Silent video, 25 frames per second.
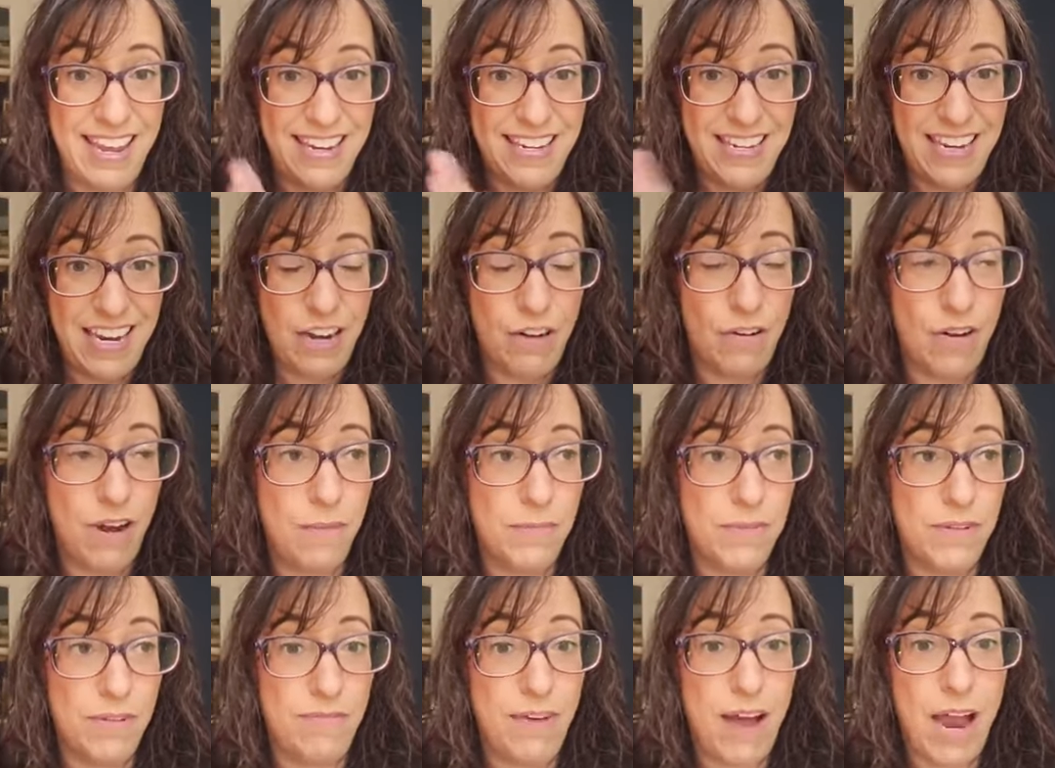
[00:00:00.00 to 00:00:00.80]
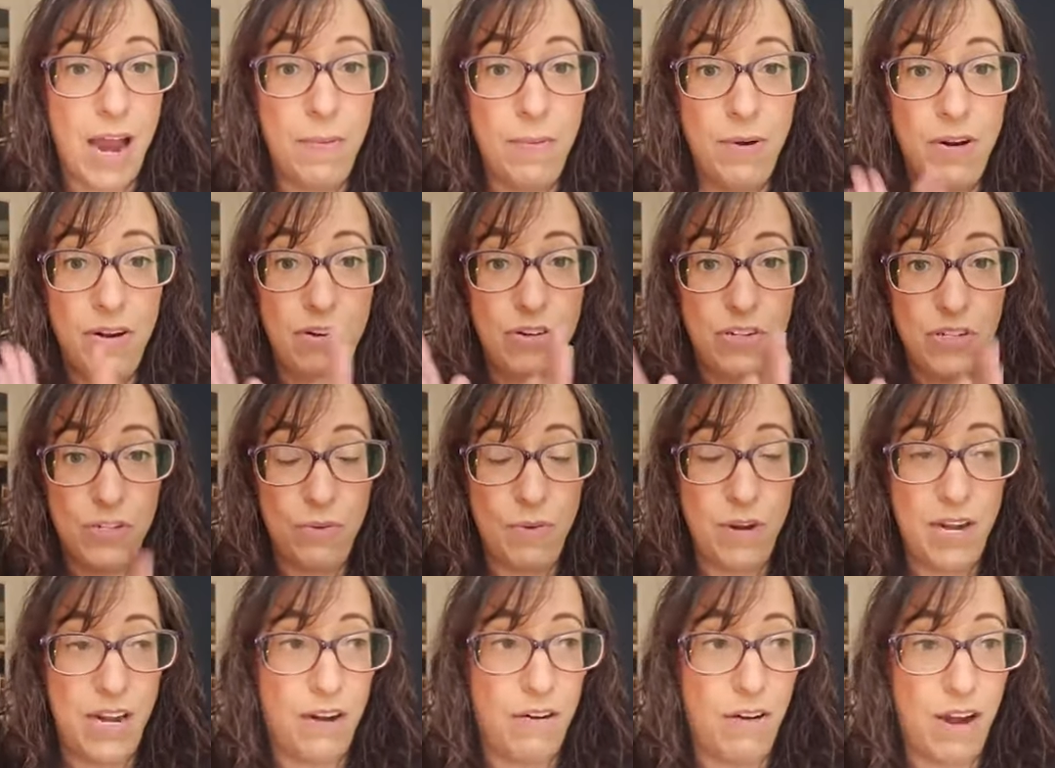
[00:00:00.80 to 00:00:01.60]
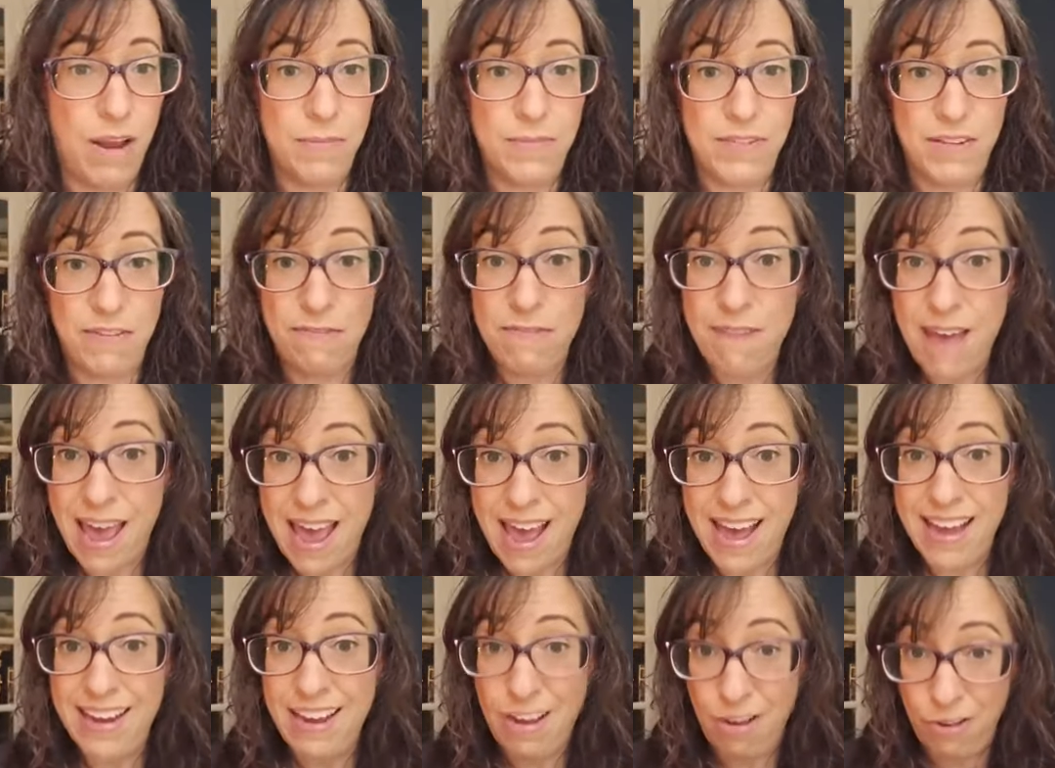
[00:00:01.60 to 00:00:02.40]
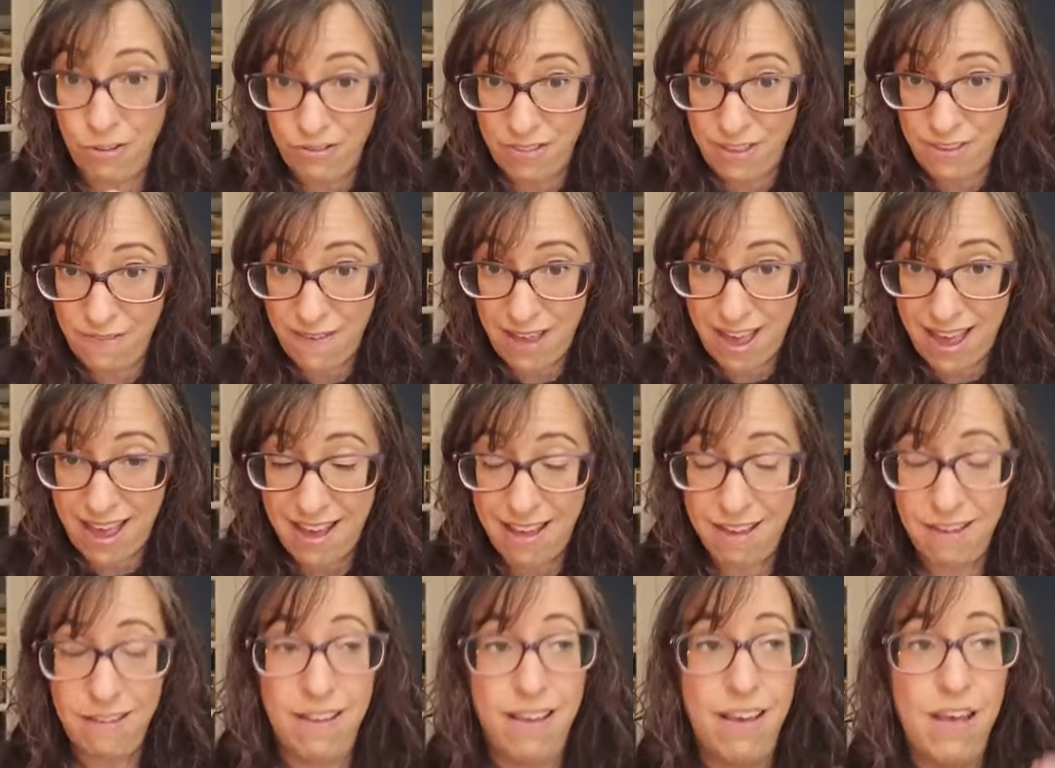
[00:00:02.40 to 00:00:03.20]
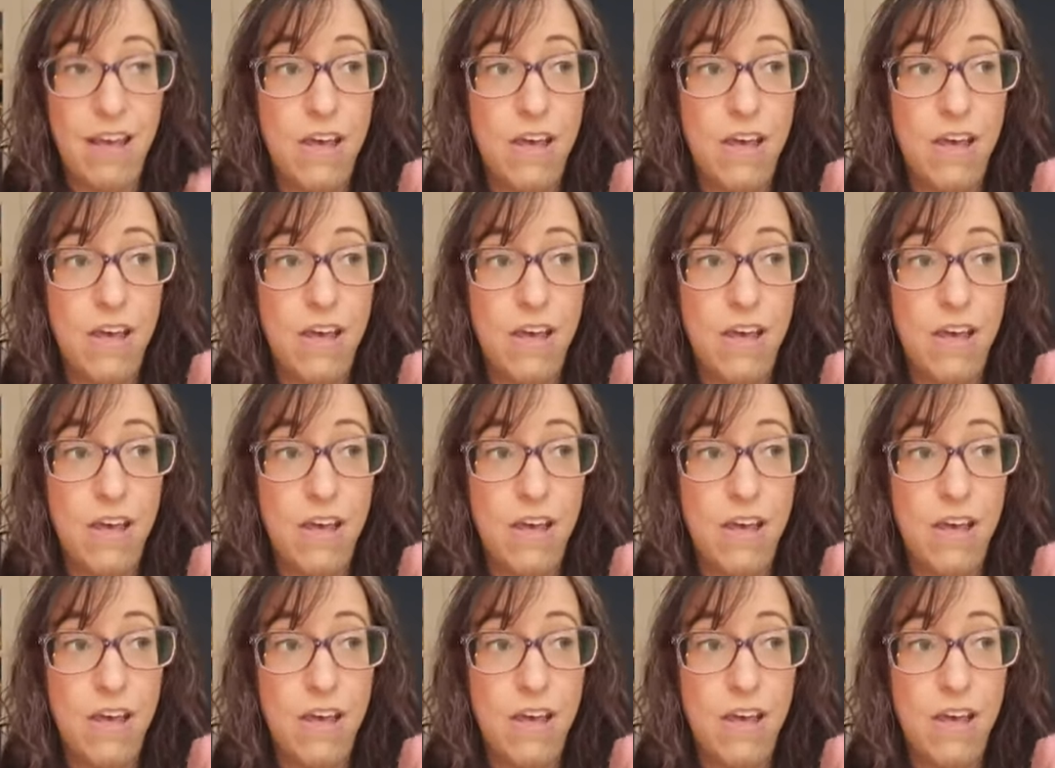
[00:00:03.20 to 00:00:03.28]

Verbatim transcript: 10 grams of fiber, 20 grams of fat, healthy fat,